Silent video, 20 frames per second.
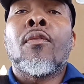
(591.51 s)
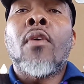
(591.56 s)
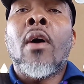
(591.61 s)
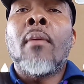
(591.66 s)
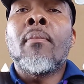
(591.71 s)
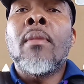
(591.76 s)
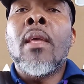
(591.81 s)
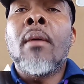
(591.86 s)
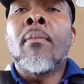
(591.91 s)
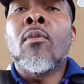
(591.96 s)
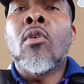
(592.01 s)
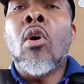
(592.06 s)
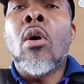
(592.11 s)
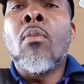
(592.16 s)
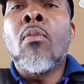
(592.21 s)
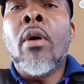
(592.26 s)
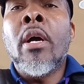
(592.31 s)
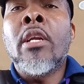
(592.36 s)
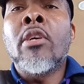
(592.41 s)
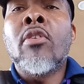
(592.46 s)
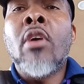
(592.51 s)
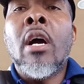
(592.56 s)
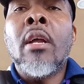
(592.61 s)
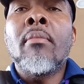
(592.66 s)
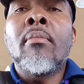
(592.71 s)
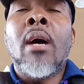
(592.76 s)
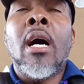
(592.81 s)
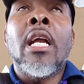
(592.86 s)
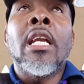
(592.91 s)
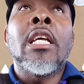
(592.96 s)
from them come when
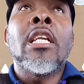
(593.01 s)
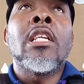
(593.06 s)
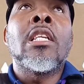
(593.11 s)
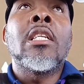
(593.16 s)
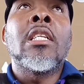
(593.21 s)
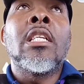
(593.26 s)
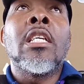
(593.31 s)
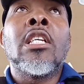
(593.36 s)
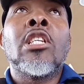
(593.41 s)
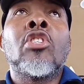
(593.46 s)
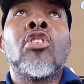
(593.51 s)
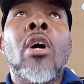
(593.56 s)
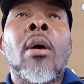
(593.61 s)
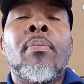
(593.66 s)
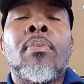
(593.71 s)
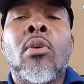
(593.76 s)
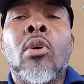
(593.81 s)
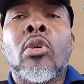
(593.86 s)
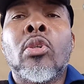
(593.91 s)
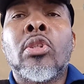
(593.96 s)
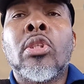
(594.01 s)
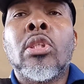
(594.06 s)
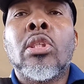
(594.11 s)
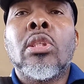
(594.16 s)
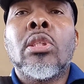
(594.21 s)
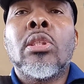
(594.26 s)
grandma did, did drop out.